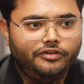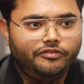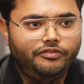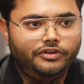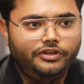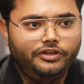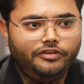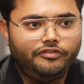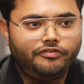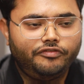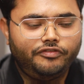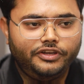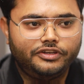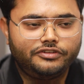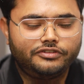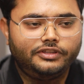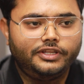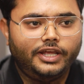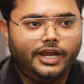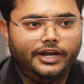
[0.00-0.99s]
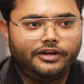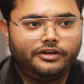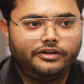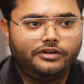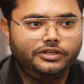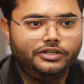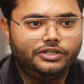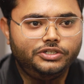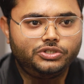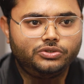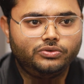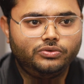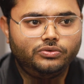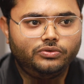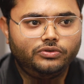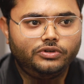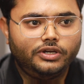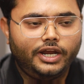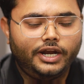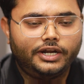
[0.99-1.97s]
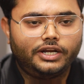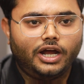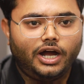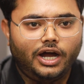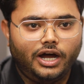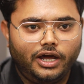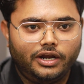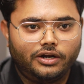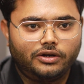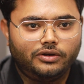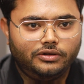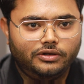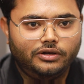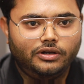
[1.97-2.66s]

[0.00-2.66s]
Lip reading: We fixed that issue at our